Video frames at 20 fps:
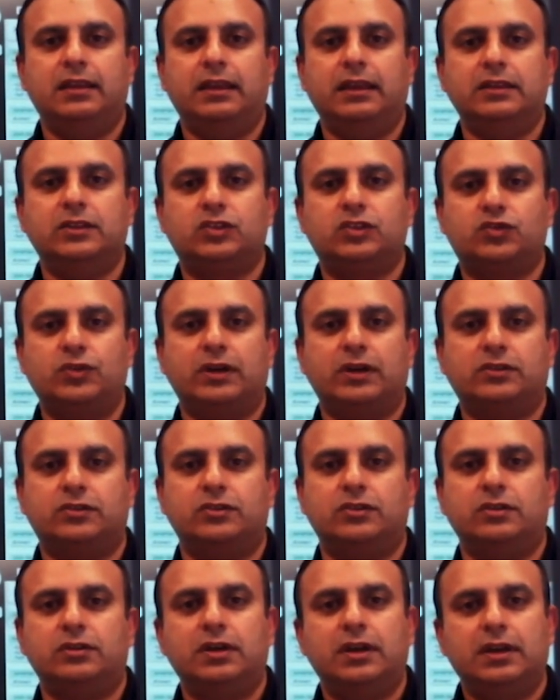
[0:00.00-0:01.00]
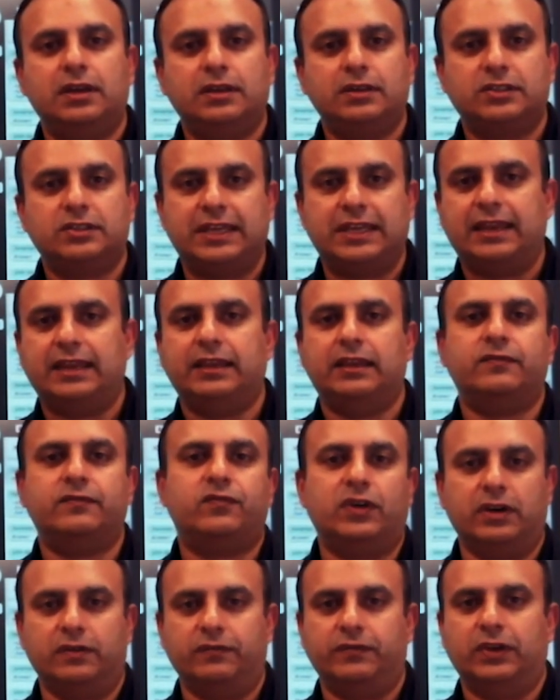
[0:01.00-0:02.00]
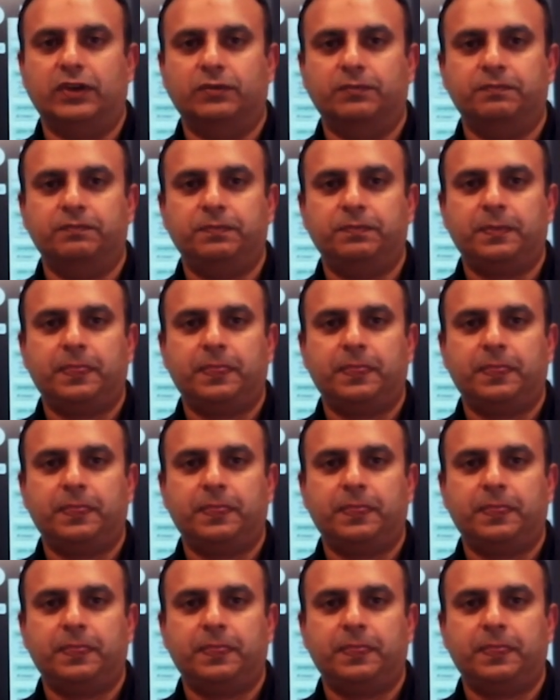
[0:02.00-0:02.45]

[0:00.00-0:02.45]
an instructor standing in front of you.